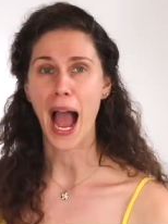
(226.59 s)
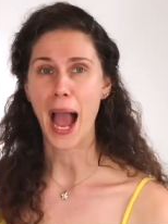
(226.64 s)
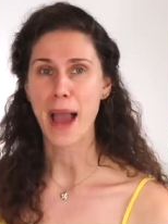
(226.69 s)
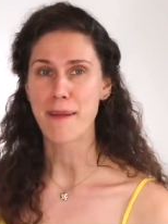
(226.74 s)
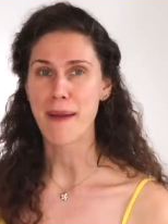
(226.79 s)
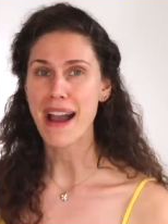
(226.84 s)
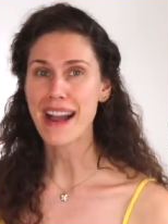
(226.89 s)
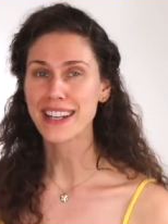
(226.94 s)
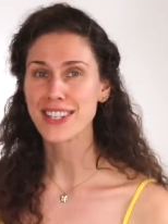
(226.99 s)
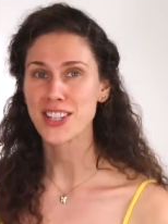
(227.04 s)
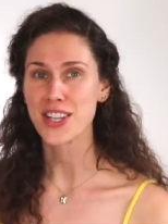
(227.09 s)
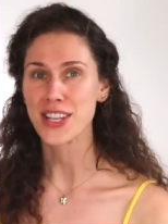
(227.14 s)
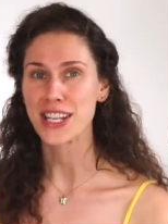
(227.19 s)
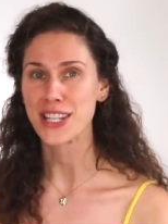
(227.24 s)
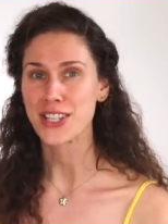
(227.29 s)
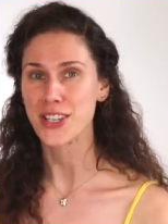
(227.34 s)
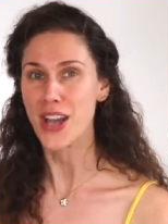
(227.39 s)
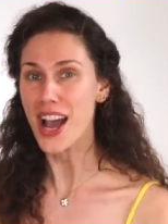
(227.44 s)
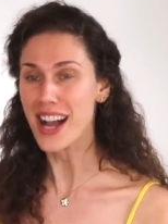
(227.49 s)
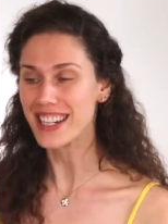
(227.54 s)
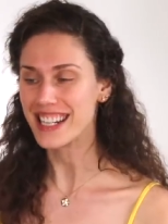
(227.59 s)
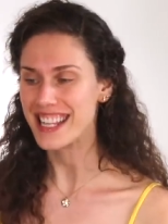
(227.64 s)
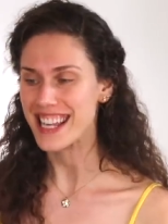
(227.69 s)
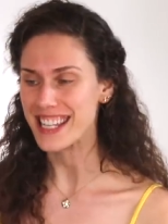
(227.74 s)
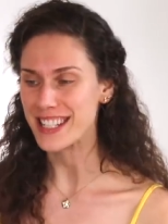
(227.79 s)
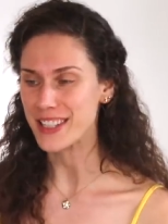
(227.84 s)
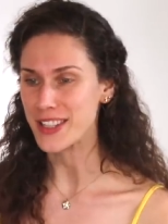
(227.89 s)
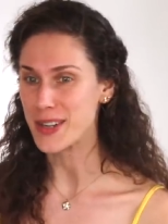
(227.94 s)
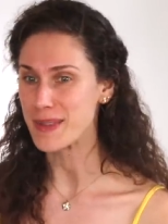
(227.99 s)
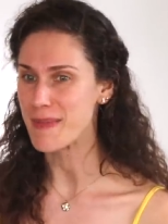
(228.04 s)
I'm actually shocked
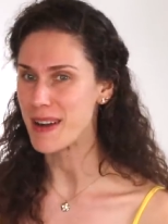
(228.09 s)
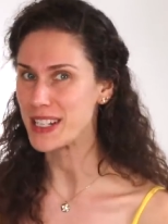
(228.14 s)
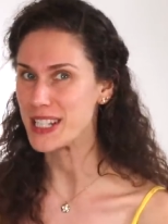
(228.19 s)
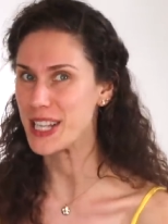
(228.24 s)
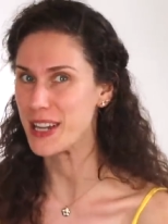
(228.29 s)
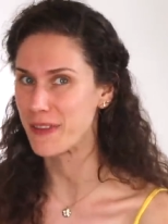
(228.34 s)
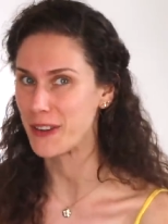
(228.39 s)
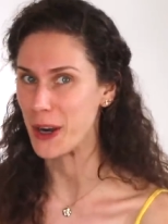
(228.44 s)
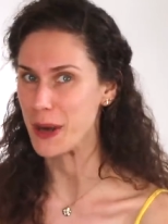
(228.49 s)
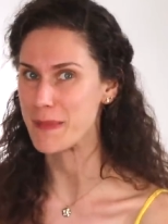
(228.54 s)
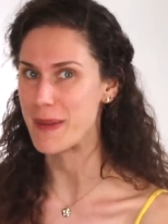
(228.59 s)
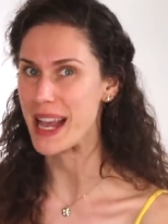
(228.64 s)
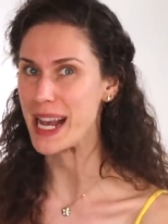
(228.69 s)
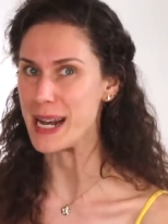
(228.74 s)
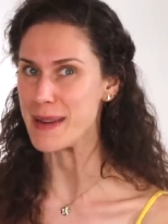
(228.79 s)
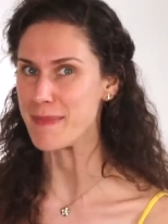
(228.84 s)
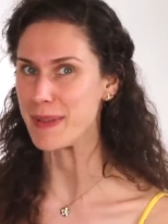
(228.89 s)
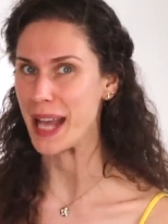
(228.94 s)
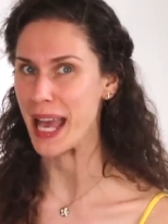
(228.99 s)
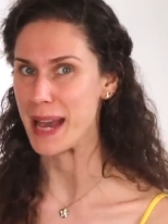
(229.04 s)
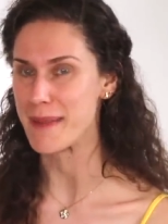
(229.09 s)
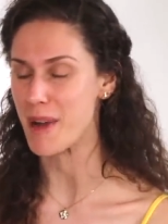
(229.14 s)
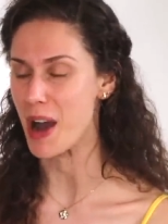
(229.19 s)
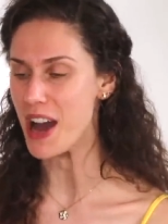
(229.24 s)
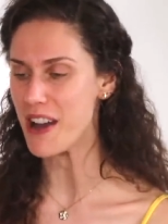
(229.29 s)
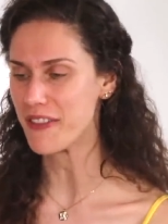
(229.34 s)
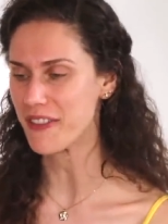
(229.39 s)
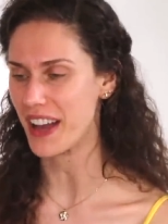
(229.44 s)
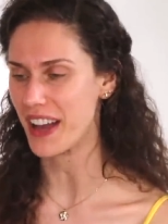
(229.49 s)
that so much of her makeup came off.